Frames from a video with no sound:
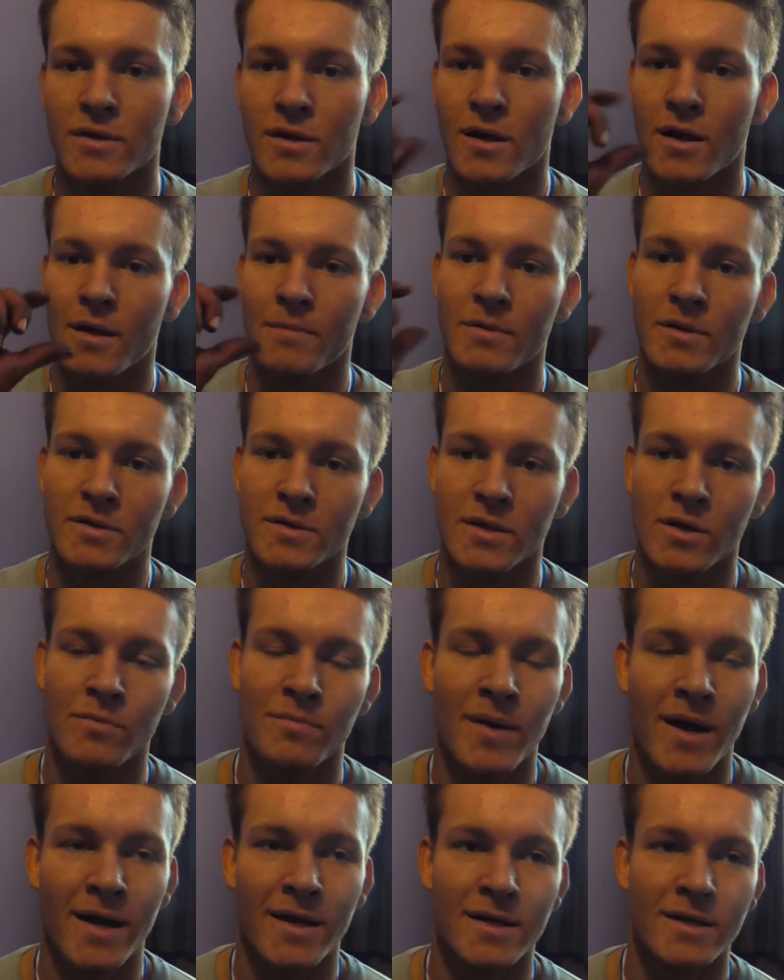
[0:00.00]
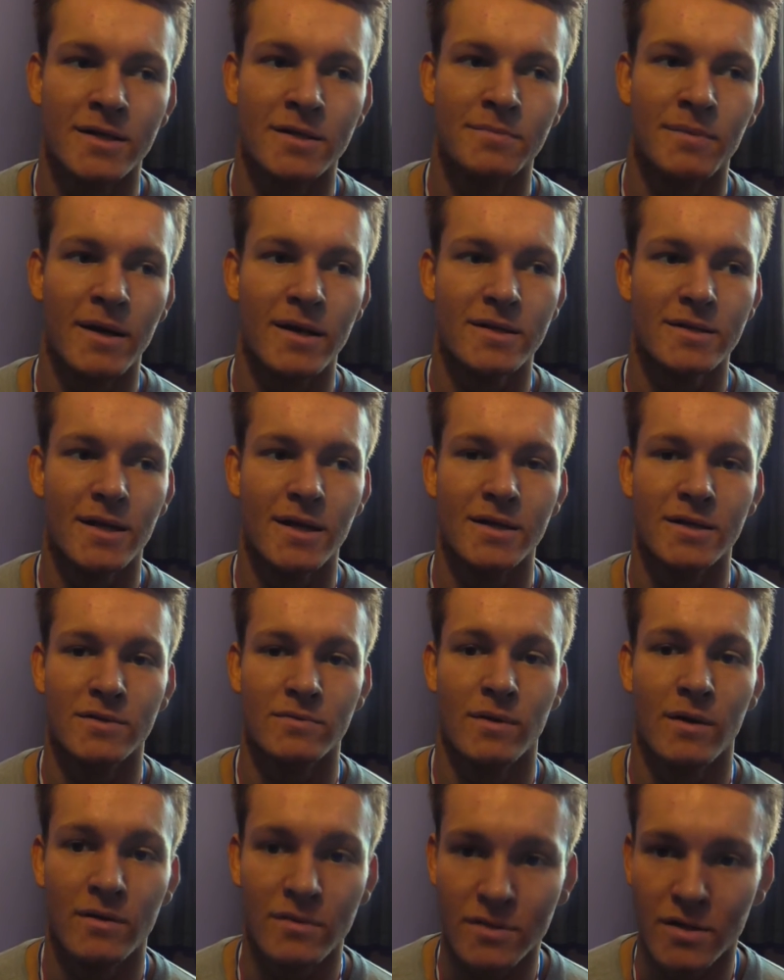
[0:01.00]
Took a couple of salt packets backstage
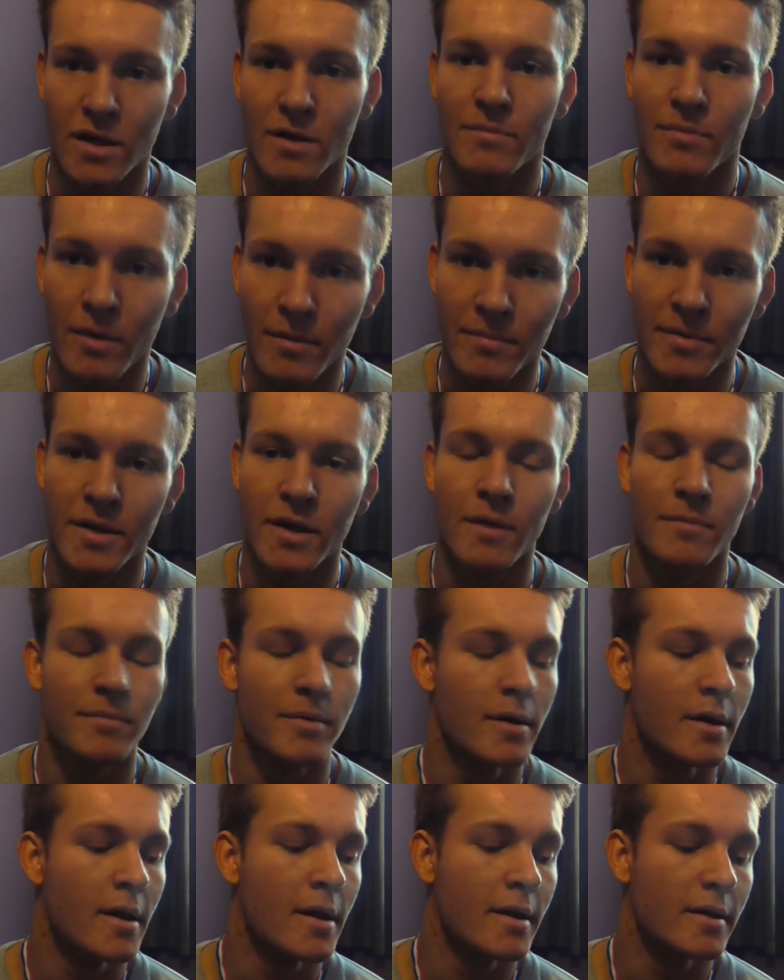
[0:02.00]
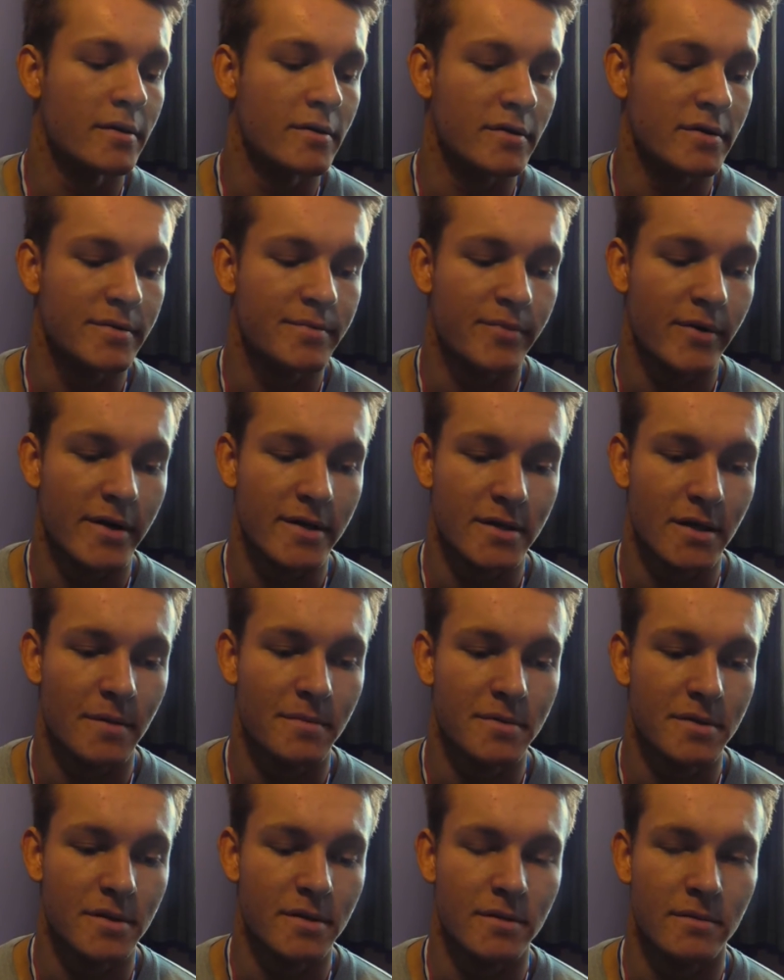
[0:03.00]
as well, started pumping up, doing some
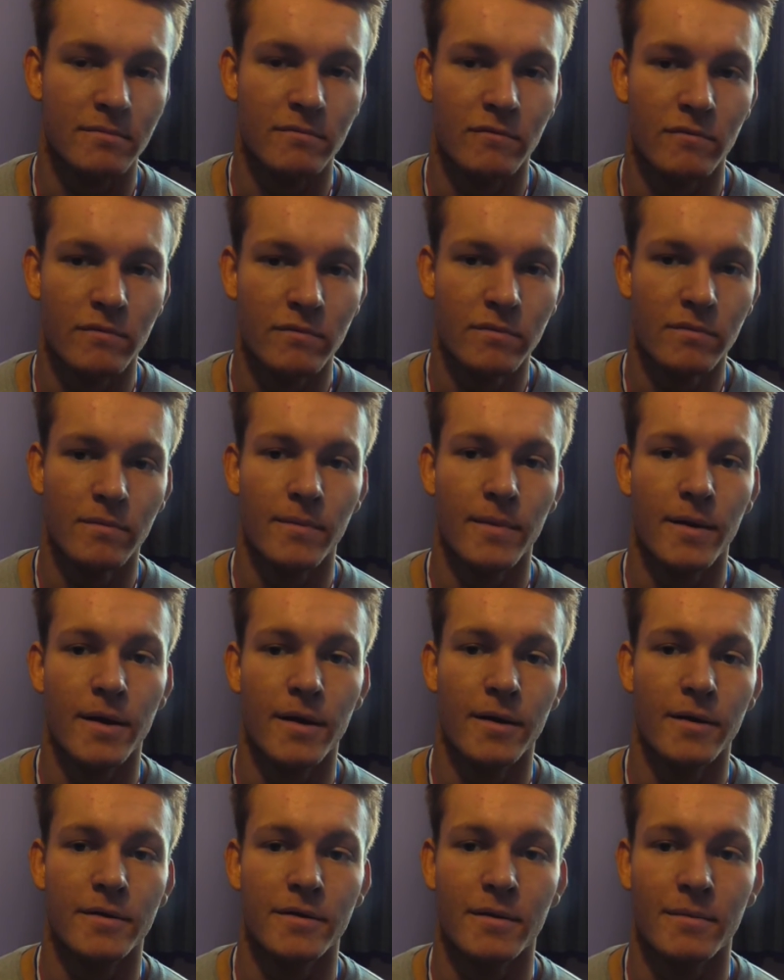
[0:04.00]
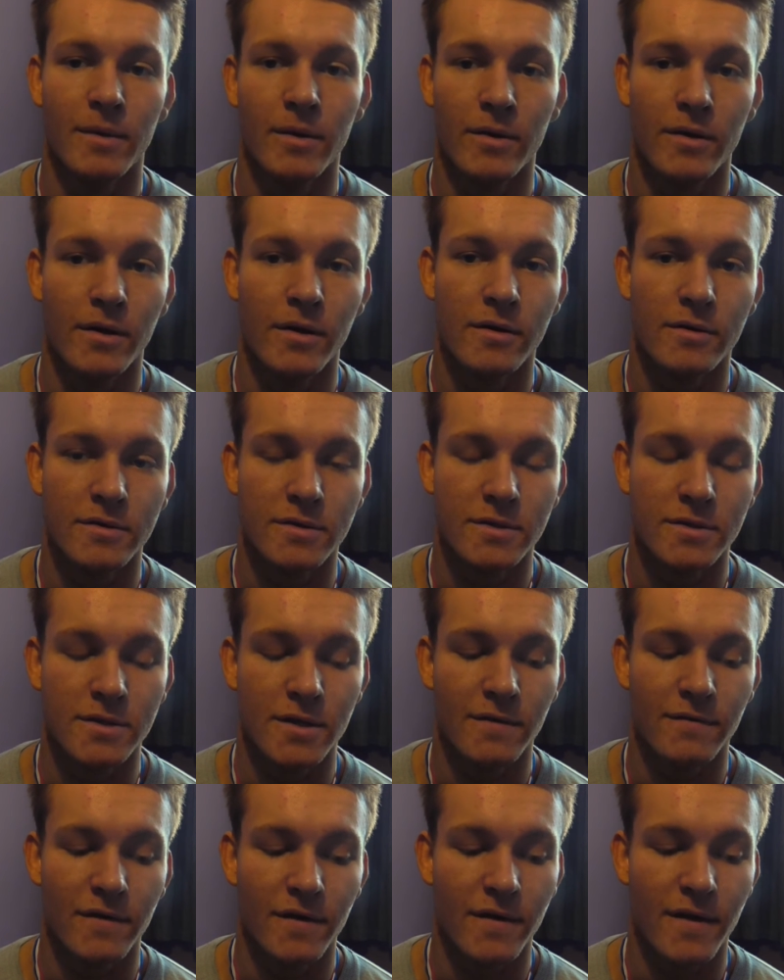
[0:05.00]
press-ups and dumbbell curls and
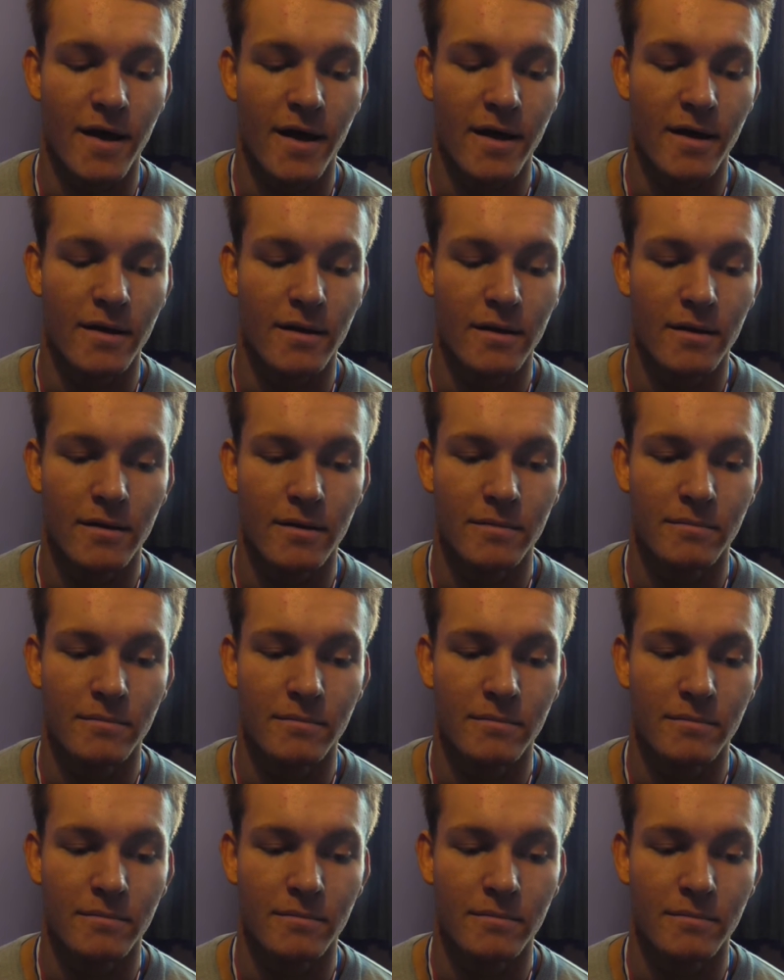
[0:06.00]
stuff like that,